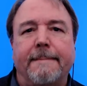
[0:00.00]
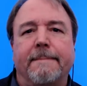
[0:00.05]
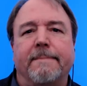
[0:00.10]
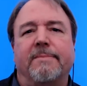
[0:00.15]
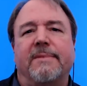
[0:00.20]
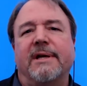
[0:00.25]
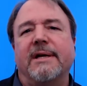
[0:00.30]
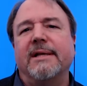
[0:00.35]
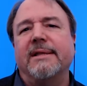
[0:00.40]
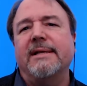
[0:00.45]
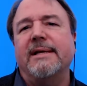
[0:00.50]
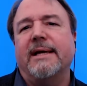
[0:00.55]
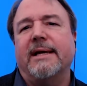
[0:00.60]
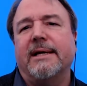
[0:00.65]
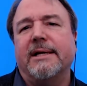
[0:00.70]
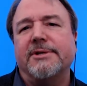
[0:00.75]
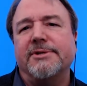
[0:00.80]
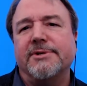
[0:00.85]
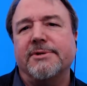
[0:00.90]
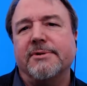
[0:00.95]
they get the
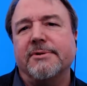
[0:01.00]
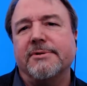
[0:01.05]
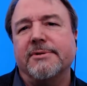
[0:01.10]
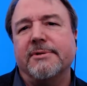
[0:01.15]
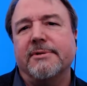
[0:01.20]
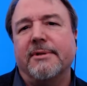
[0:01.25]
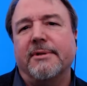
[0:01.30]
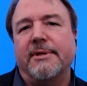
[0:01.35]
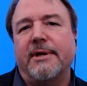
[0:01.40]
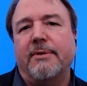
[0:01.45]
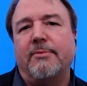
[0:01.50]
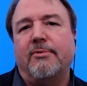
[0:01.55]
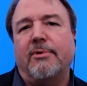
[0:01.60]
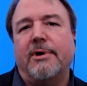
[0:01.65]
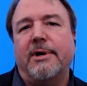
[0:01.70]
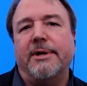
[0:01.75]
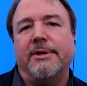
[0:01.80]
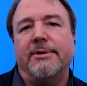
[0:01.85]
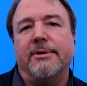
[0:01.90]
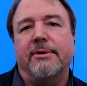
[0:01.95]
answers they
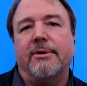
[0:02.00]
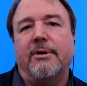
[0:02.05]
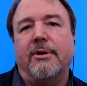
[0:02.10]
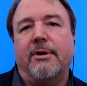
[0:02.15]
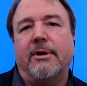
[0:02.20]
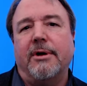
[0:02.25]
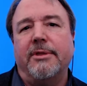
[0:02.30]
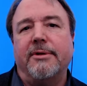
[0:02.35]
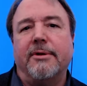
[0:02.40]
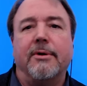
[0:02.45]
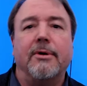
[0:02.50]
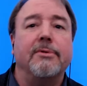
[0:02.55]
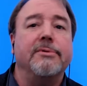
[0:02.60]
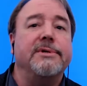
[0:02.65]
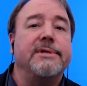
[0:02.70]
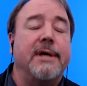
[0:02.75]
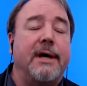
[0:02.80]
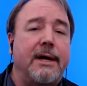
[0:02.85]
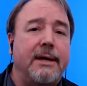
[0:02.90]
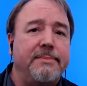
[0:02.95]
want on their own
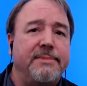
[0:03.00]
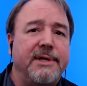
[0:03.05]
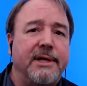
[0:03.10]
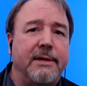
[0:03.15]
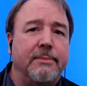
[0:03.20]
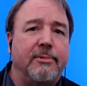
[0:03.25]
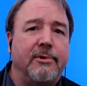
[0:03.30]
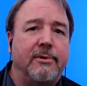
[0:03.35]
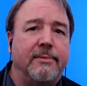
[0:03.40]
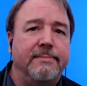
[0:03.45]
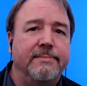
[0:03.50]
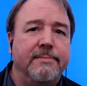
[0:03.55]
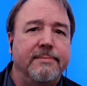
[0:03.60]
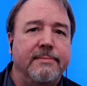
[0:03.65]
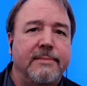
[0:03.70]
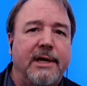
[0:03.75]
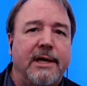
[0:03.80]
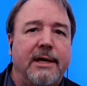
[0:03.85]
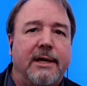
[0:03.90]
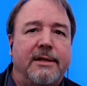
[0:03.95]
timetable.
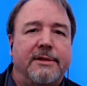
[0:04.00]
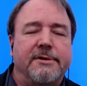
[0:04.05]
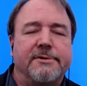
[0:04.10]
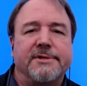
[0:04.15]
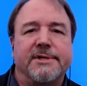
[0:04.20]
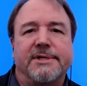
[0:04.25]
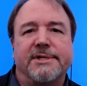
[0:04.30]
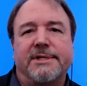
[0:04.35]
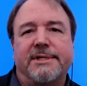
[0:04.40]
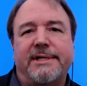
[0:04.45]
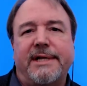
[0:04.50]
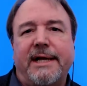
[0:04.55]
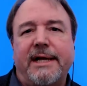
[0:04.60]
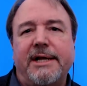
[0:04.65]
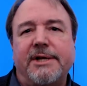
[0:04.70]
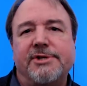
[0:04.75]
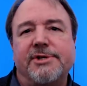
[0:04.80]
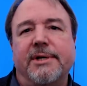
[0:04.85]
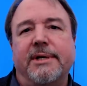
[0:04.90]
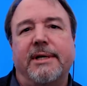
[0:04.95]
There's a
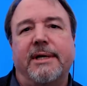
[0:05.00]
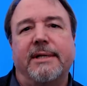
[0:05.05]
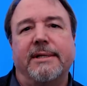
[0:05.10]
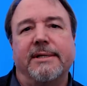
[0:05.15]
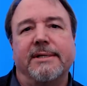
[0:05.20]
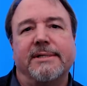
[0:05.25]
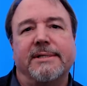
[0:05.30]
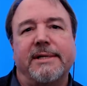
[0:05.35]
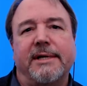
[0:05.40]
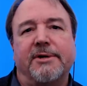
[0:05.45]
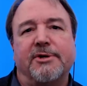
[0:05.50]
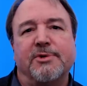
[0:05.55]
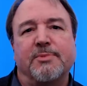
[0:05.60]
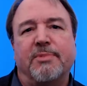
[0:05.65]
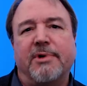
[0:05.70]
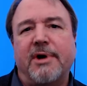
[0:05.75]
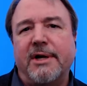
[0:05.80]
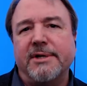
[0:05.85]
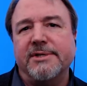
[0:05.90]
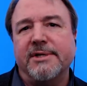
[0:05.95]
stage in the sales
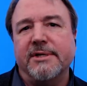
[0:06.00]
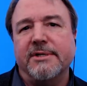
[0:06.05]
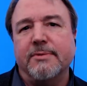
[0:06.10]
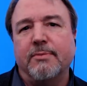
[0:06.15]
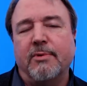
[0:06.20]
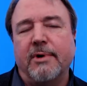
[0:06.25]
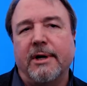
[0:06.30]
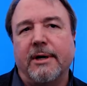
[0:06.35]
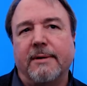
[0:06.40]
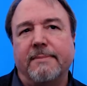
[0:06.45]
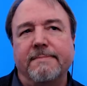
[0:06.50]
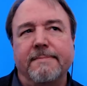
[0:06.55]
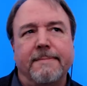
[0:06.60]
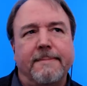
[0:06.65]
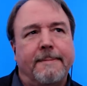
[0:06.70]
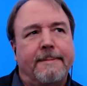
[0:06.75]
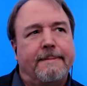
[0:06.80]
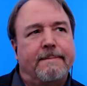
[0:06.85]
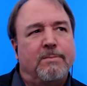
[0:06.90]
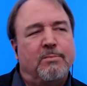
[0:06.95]
process where
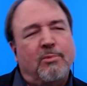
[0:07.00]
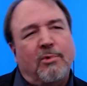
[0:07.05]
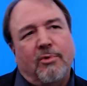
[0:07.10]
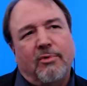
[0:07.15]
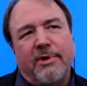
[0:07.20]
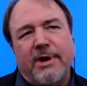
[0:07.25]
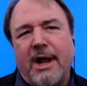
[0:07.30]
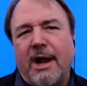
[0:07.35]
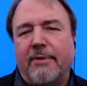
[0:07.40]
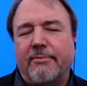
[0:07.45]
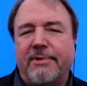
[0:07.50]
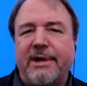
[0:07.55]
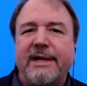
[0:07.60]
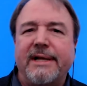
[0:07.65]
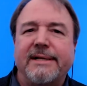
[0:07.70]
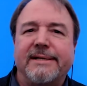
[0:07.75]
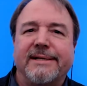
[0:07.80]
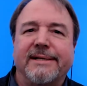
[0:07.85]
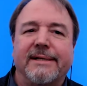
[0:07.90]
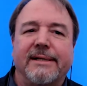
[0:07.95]
we're not
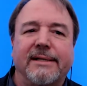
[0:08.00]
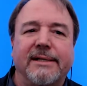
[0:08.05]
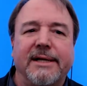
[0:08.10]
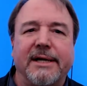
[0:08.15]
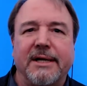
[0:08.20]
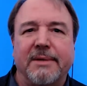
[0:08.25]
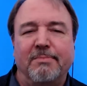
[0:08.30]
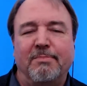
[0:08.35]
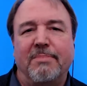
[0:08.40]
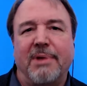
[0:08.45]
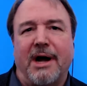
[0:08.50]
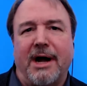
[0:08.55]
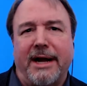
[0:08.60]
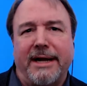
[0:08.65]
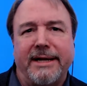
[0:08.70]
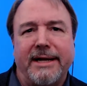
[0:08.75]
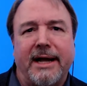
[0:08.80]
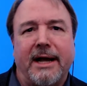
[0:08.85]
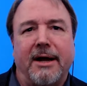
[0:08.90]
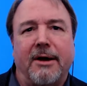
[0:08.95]
ready to click buy
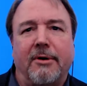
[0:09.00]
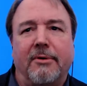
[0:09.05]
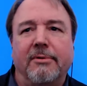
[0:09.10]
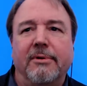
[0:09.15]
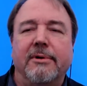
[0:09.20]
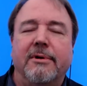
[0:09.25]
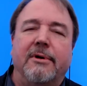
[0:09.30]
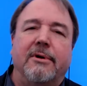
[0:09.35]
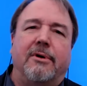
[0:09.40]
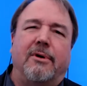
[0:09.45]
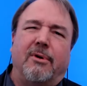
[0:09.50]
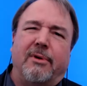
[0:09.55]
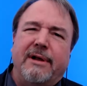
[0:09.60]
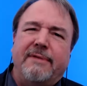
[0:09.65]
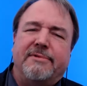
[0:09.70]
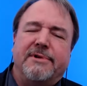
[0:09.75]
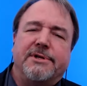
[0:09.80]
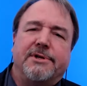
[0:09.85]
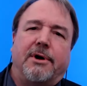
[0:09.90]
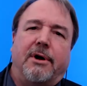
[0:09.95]
now or
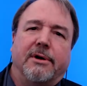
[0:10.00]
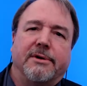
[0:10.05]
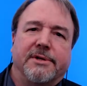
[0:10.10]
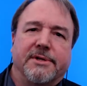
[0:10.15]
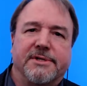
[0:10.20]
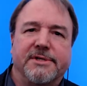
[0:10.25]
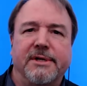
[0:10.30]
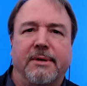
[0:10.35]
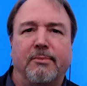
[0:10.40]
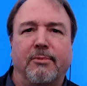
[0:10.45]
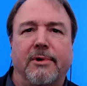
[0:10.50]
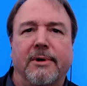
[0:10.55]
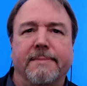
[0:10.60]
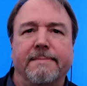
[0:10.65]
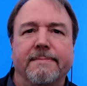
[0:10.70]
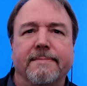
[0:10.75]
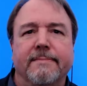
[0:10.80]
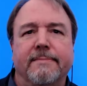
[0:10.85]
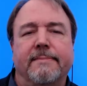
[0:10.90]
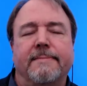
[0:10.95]
even talk to
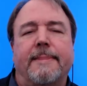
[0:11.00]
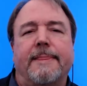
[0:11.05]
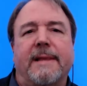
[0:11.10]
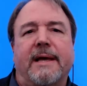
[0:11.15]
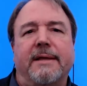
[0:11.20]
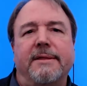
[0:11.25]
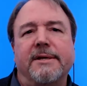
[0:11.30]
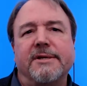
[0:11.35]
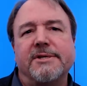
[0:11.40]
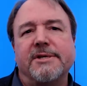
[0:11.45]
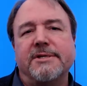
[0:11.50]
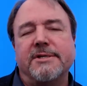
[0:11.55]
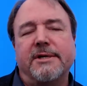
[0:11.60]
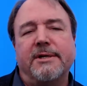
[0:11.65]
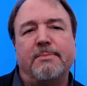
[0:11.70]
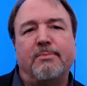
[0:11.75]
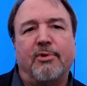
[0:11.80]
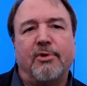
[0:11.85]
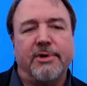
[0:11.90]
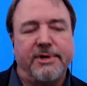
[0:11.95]
someone. And this is an
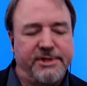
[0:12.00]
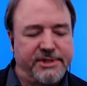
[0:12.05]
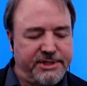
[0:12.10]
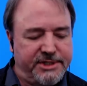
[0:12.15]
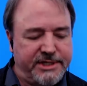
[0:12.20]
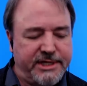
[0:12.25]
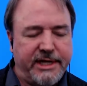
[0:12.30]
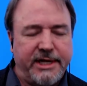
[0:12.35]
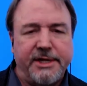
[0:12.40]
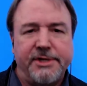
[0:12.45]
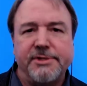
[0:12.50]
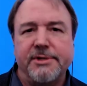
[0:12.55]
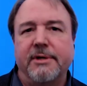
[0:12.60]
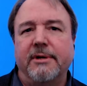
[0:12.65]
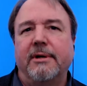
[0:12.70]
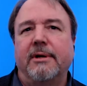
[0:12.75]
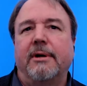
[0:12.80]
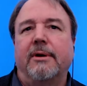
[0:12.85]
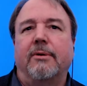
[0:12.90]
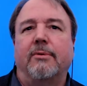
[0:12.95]
important stage
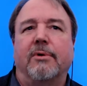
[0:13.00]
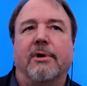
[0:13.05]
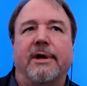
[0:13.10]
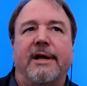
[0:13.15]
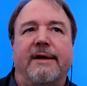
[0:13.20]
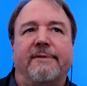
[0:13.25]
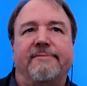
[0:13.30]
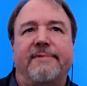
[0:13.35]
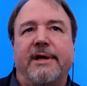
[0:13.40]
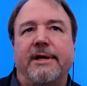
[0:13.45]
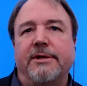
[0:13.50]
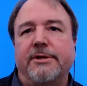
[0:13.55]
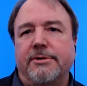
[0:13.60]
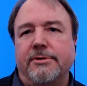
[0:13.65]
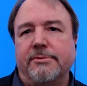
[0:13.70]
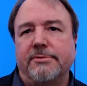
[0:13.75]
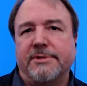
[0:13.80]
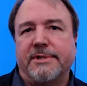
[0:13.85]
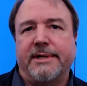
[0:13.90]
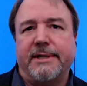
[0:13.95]
where
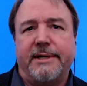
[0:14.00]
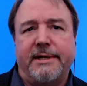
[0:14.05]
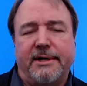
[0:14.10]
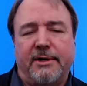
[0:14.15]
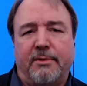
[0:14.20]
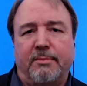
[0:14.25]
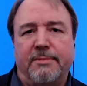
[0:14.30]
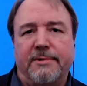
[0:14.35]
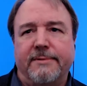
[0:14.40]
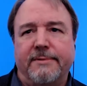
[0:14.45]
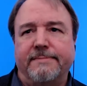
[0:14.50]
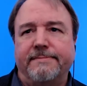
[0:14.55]
FAQs can help.